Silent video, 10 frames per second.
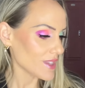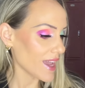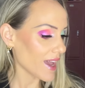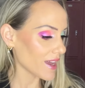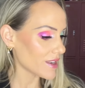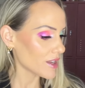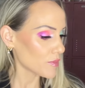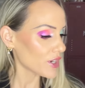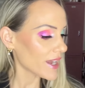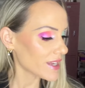At
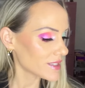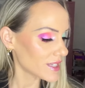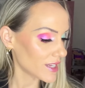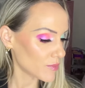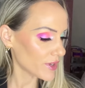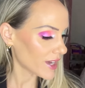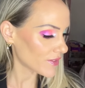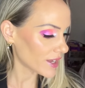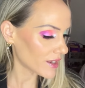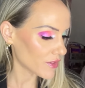number 18, we have
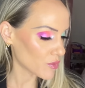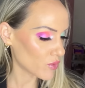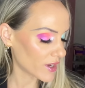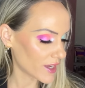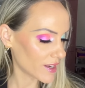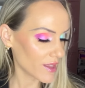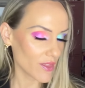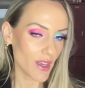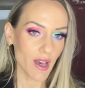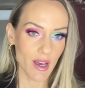another one
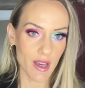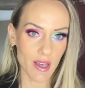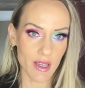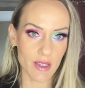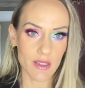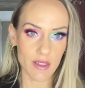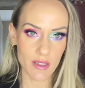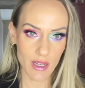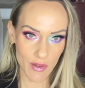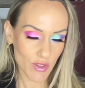that I
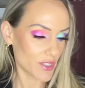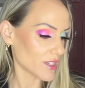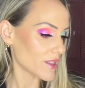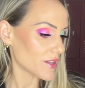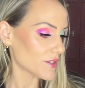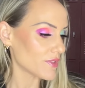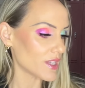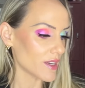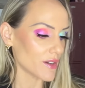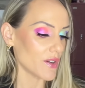have in the declutter
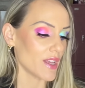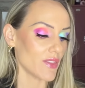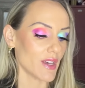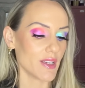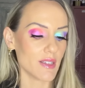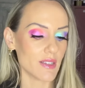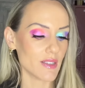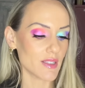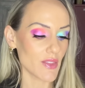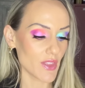video, and that
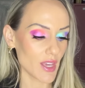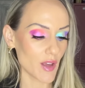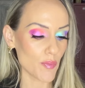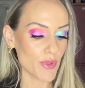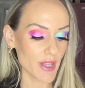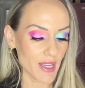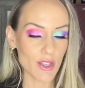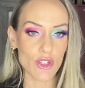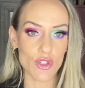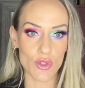is the Play
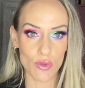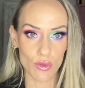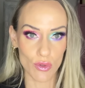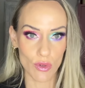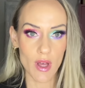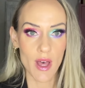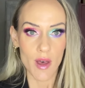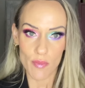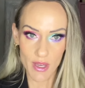It Jewel by